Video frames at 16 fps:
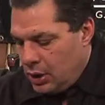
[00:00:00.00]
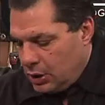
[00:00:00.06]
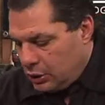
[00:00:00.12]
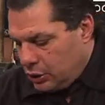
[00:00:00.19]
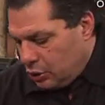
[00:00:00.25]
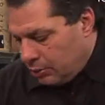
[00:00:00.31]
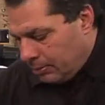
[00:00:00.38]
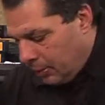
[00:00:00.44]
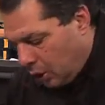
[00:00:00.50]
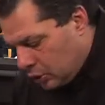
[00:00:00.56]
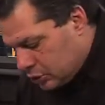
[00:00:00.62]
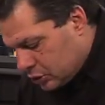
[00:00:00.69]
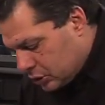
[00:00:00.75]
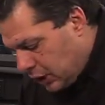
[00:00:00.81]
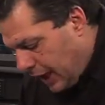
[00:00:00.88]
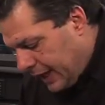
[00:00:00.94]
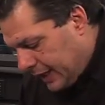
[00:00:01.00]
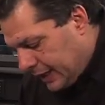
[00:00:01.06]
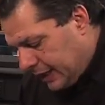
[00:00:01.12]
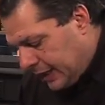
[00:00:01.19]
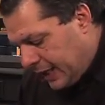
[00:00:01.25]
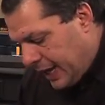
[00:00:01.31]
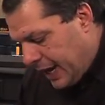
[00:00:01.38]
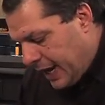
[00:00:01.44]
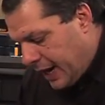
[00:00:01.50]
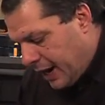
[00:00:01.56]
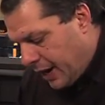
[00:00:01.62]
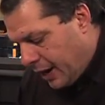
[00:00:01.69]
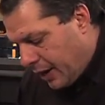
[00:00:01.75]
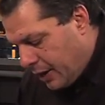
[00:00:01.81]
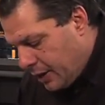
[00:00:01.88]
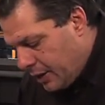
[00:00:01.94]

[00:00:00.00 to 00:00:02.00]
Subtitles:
you'll most likely hear